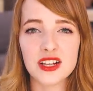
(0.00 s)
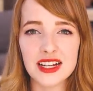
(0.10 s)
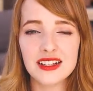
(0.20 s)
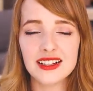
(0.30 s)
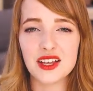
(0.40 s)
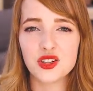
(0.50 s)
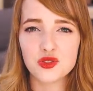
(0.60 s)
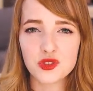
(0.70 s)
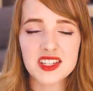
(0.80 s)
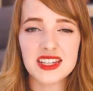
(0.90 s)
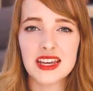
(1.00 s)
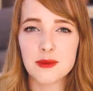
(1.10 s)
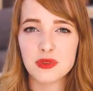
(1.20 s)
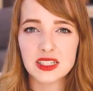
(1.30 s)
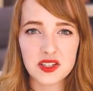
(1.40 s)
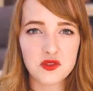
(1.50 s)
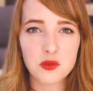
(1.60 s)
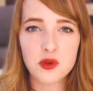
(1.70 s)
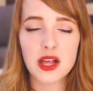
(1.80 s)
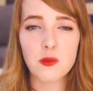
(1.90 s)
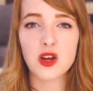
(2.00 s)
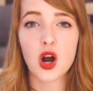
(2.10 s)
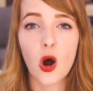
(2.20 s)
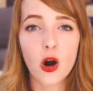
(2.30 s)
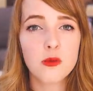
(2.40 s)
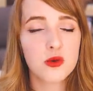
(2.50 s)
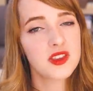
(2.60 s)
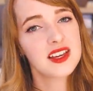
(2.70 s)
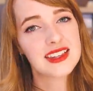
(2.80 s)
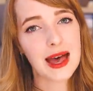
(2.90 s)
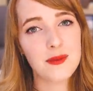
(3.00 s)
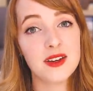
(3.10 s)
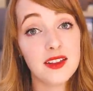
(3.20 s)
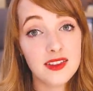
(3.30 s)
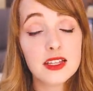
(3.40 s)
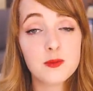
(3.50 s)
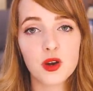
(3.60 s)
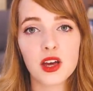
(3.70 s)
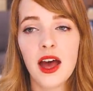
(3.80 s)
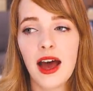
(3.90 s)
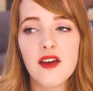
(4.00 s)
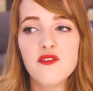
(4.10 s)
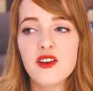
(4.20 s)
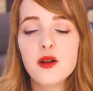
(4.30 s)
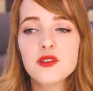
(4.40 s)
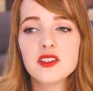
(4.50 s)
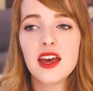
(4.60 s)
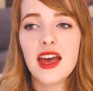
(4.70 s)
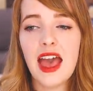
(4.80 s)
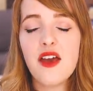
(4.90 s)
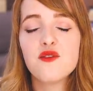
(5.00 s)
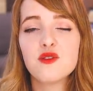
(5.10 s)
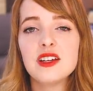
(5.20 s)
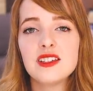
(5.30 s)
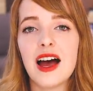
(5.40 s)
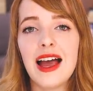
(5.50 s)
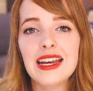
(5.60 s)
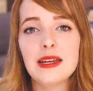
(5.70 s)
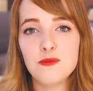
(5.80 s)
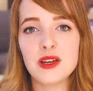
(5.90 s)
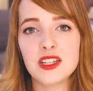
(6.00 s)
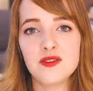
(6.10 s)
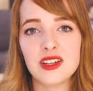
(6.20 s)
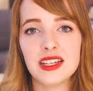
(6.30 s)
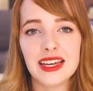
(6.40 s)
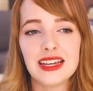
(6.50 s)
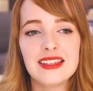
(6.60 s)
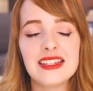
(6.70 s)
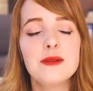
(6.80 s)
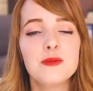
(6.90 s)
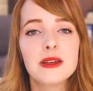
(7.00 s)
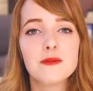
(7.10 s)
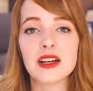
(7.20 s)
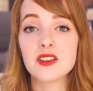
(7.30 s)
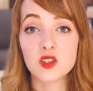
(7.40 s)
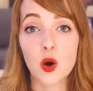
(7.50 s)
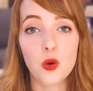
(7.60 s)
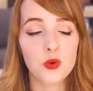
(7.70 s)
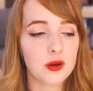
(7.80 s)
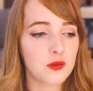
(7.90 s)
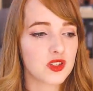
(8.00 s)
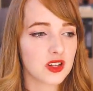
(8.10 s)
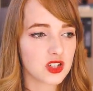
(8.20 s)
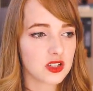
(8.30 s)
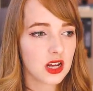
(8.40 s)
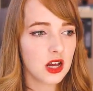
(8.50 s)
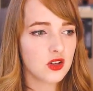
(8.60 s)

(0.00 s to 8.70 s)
real and gritty and believable, and when horrible things happened in this book, I felt every tiny bit of it, like, deep in my soul. It was just